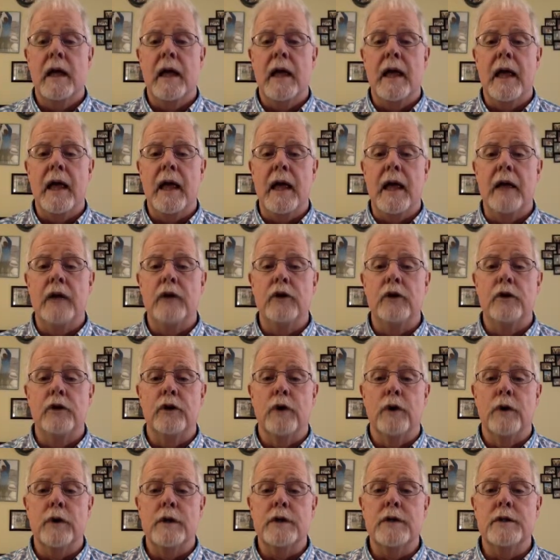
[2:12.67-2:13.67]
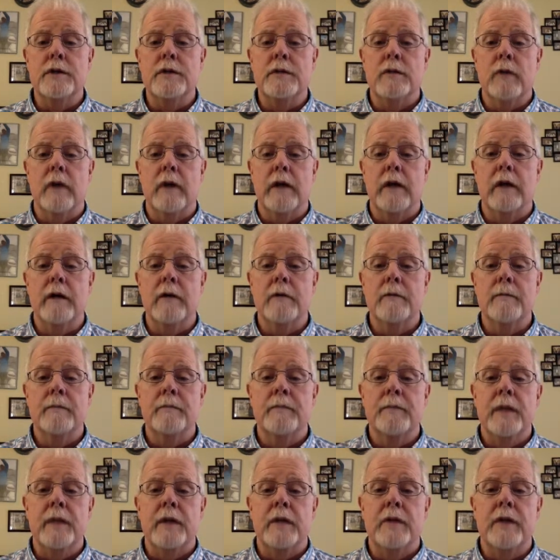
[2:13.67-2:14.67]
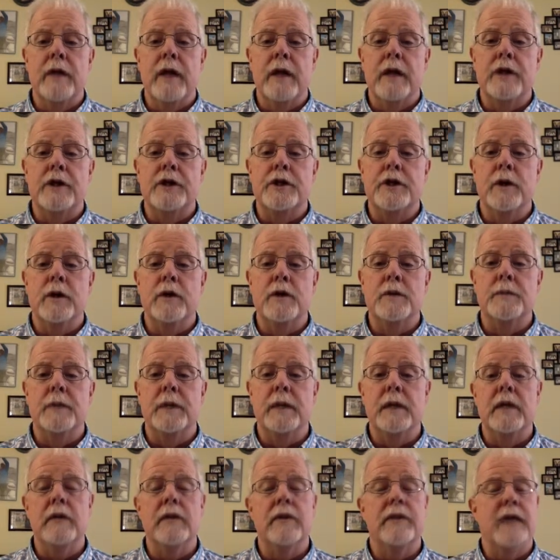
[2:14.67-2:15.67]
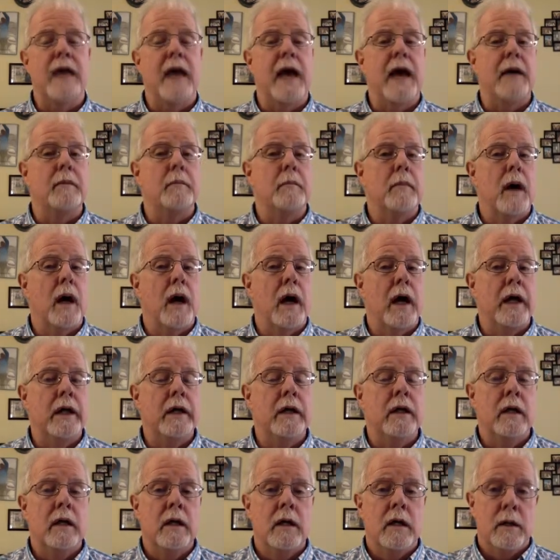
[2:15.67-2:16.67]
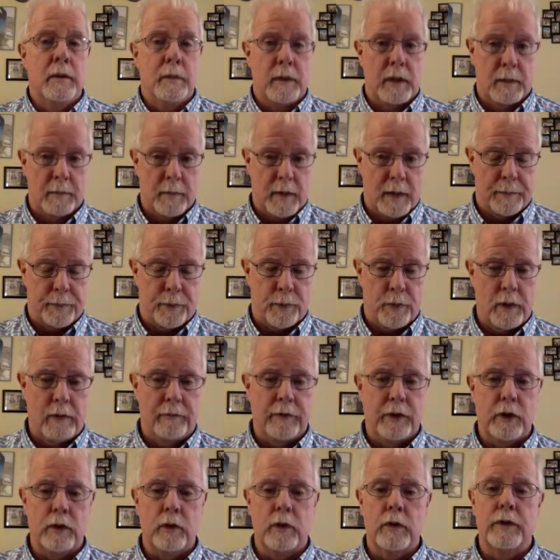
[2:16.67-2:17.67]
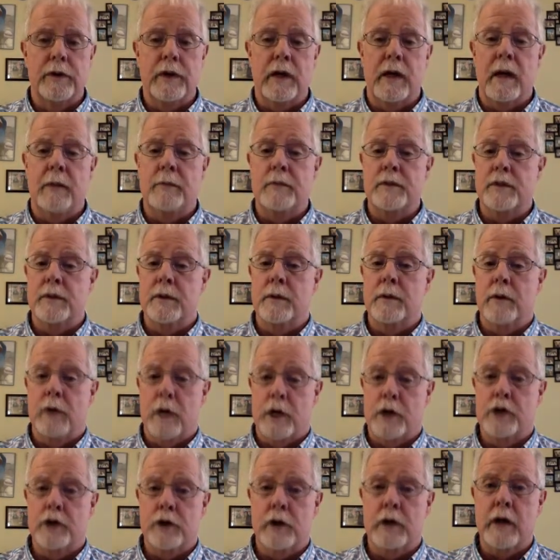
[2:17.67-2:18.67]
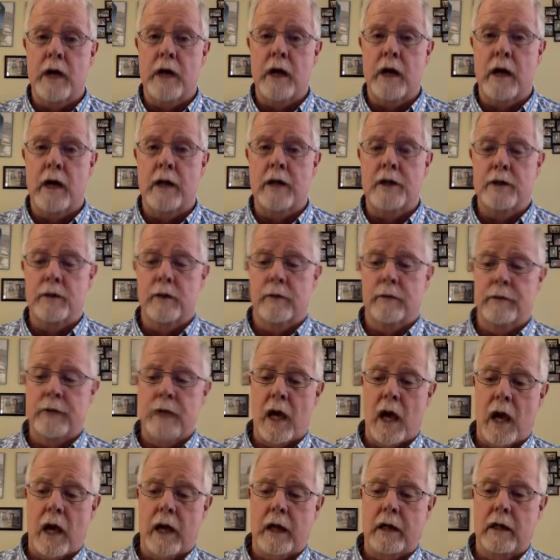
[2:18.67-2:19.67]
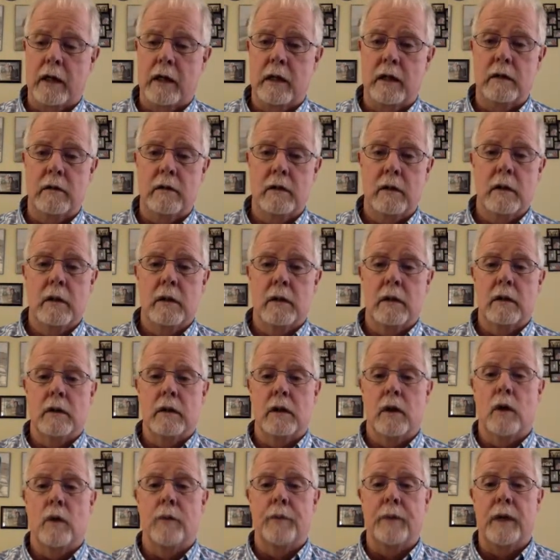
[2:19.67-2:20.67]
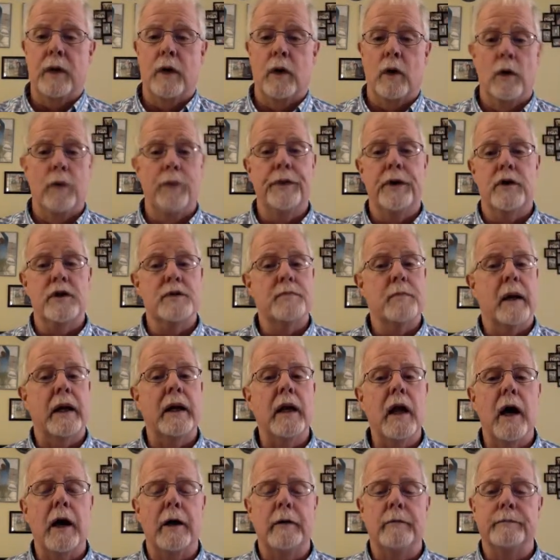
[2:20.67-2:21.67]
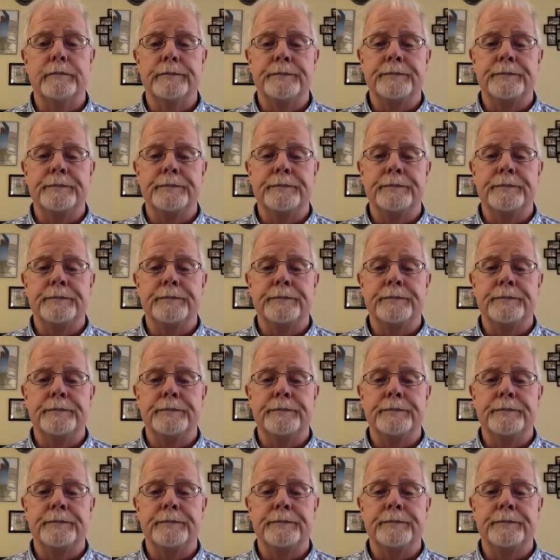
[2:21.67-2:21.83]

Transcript: And you'll notice right here that it shows me that in my preview that I should get an answer of 9, and lo and behold, there's my 9.